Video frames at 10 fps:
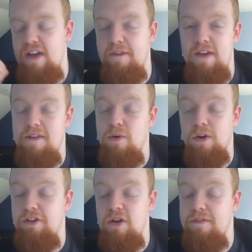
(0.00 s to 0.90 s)
if, if you
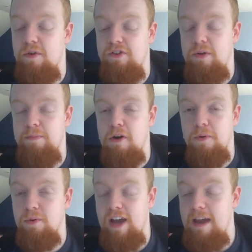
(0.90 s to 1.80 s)
want to do if you want to do
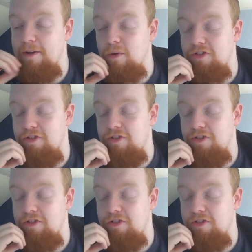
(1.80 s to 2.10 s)
mobile gaming,